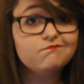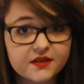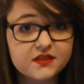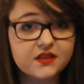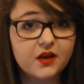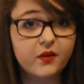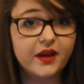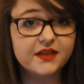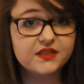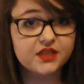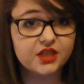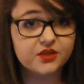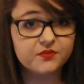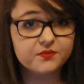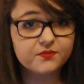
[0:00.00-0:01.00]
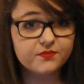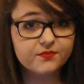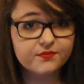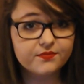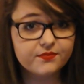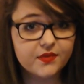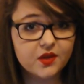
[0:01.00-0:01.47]
So now I ask you,
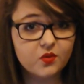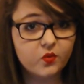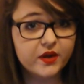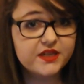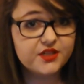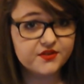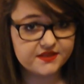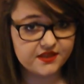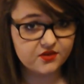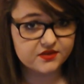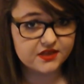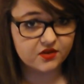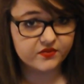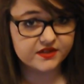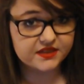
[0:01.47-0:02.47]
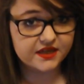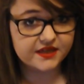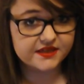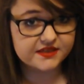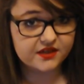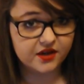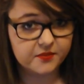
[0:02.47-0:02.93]
where do you see yourself in 10
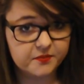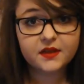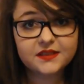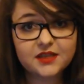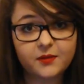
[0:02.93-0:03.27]
years time? Tell